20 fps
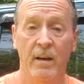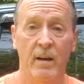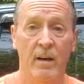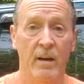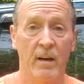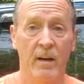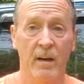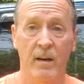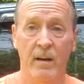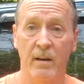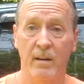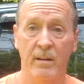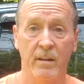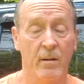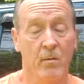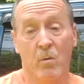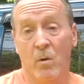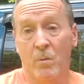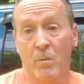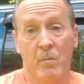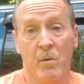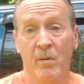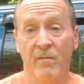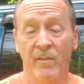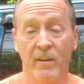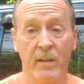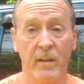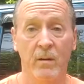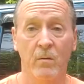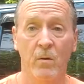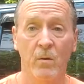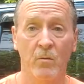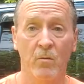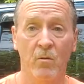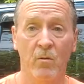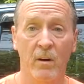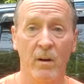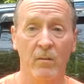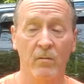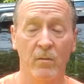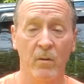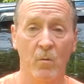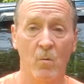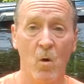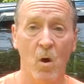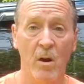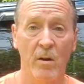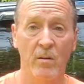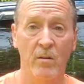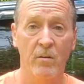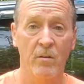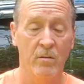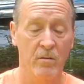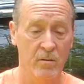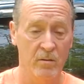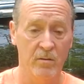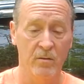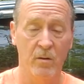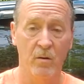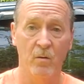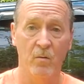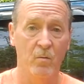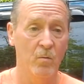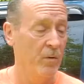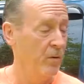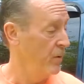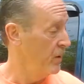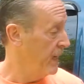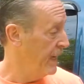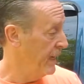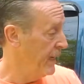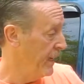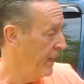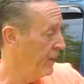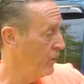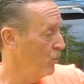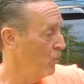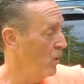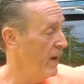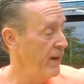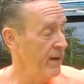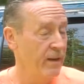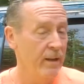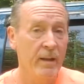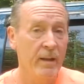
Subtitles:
They work perfectly when we were out in the water, so we didn't get wet.